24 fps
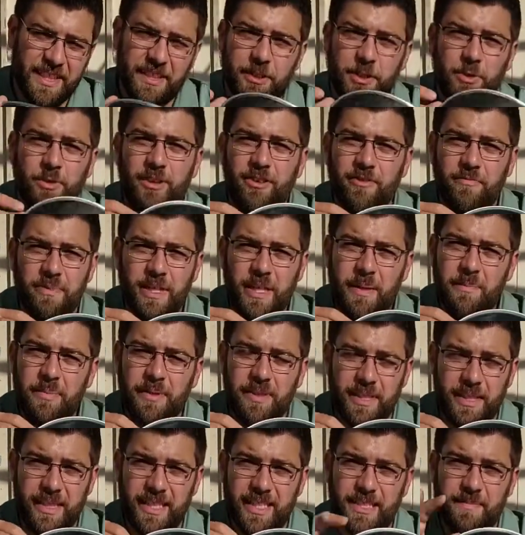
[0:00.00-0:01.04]
12
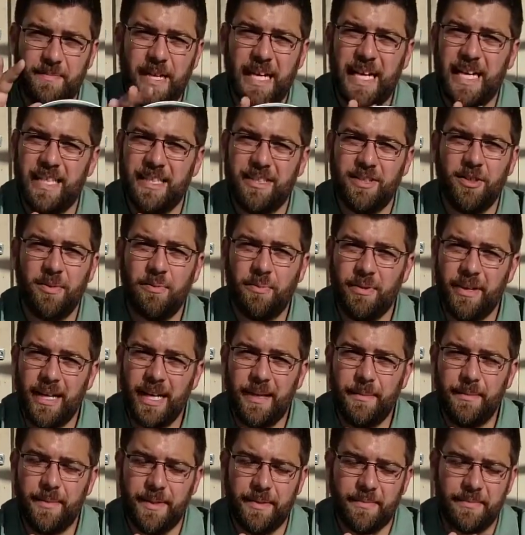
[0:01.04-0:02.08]
people in this pot, no
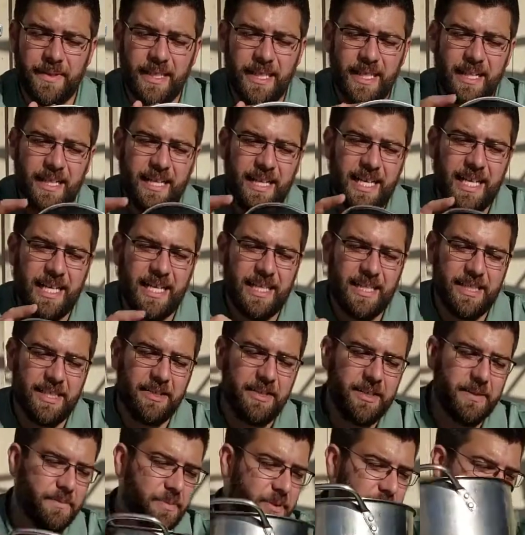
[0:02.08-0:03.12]
problem. And you
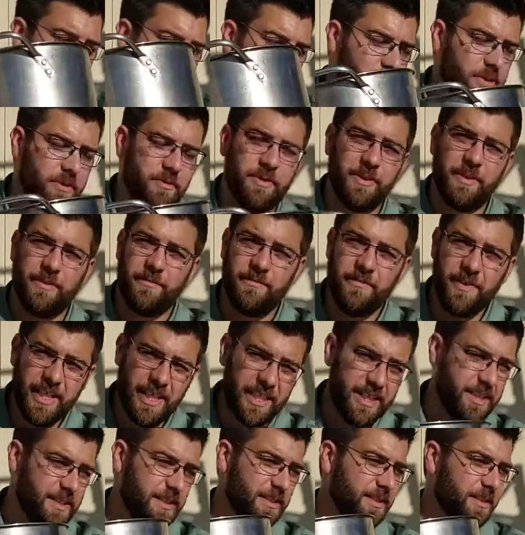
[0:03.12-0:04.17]
can put this over the
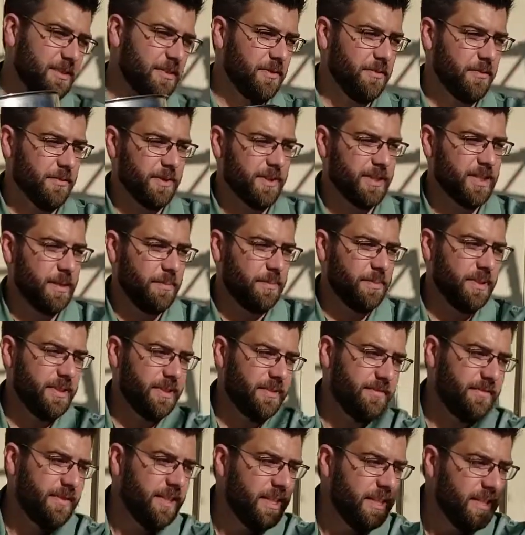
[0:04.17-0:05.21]
fire, over a couple
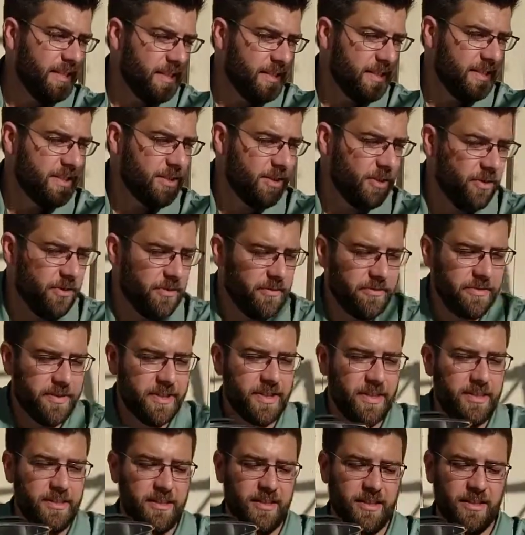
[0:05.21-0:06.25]
of
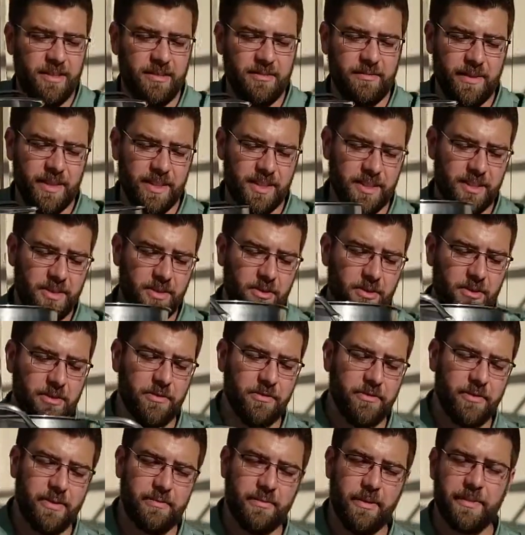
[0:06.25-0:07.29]
stoves, 1 stove,
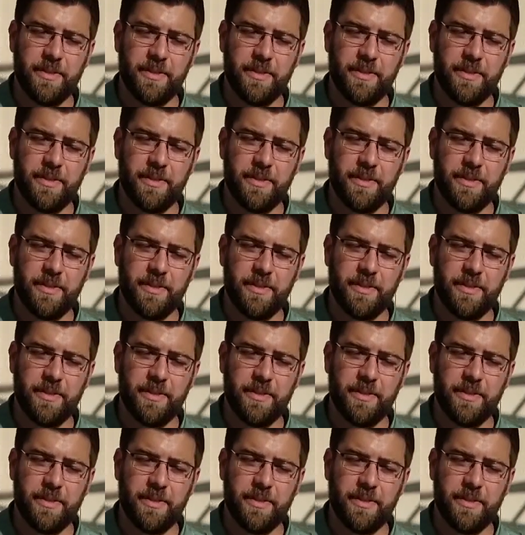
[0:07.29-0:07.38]
maybe